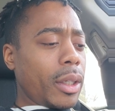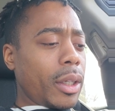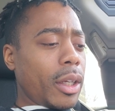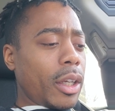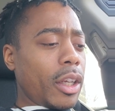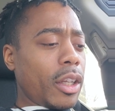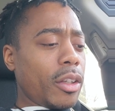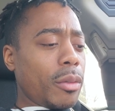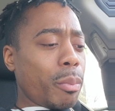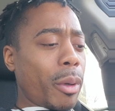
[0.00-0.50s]

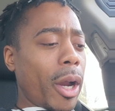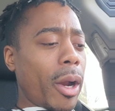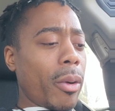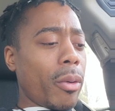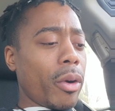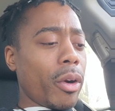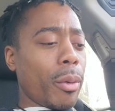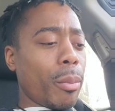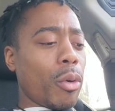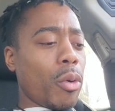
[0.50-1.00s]
His
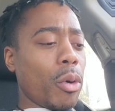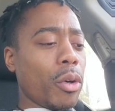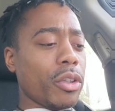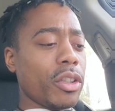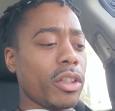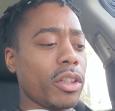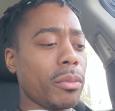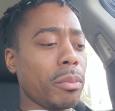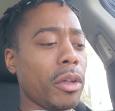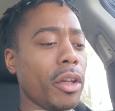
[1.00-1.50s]
power, of
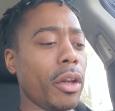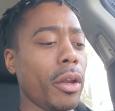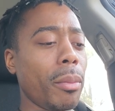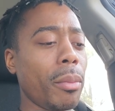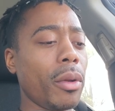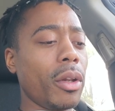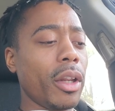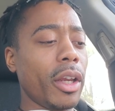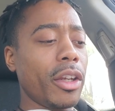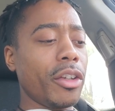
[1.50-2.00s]
course, is
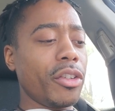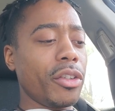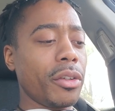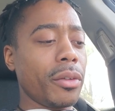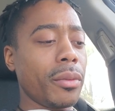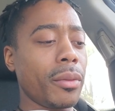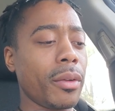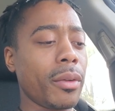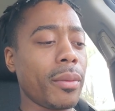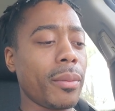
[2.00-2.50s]

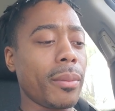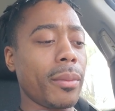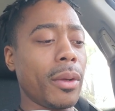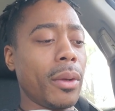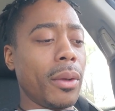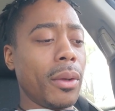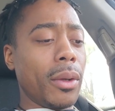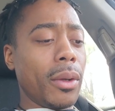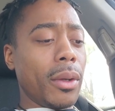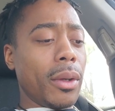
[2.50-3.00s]
manipulation.
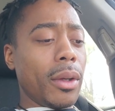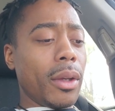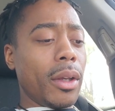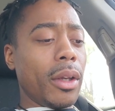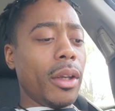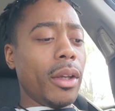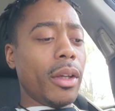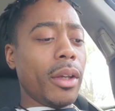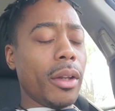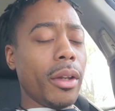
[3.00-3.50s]

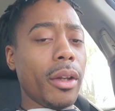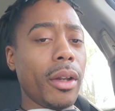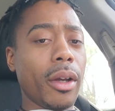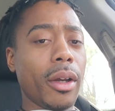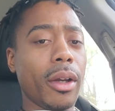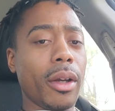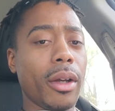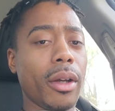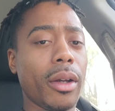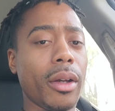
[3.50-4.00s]
He can
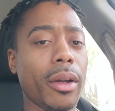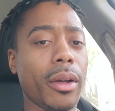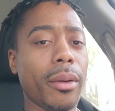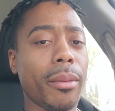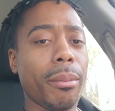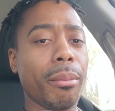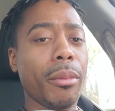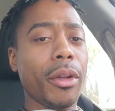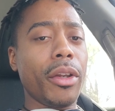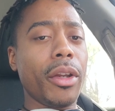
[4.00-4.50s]

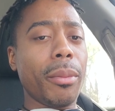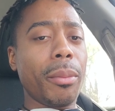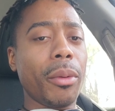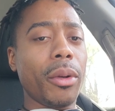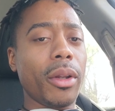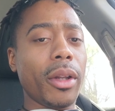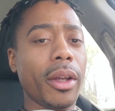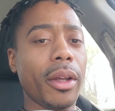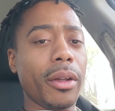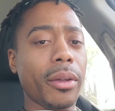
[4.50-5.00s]

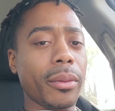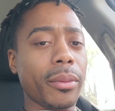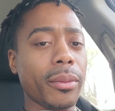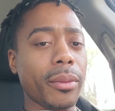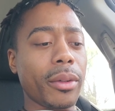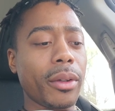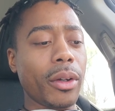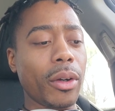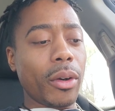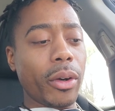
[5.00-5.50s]
manipulate
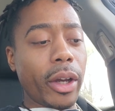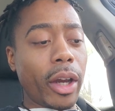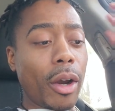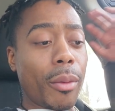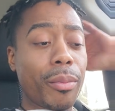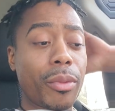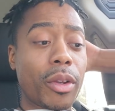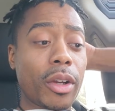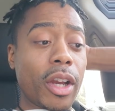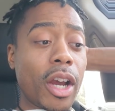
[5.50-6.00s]
or
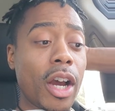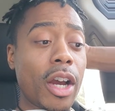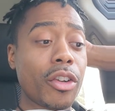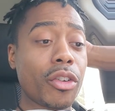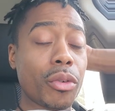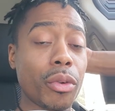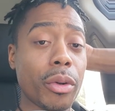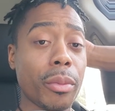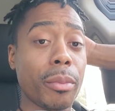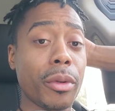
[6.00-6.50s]
help the
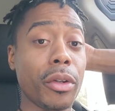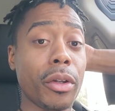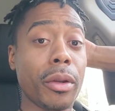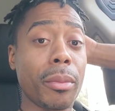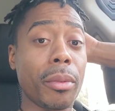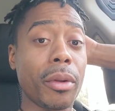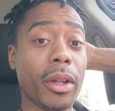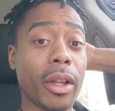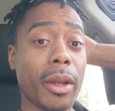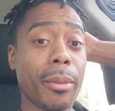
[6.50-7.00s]
conjurer
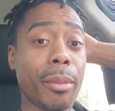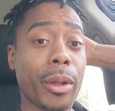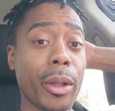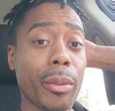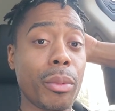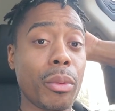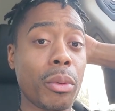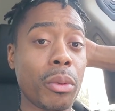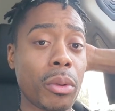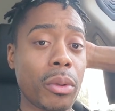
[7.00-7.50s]
manipulate
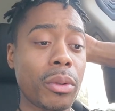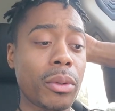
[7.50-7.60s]
people,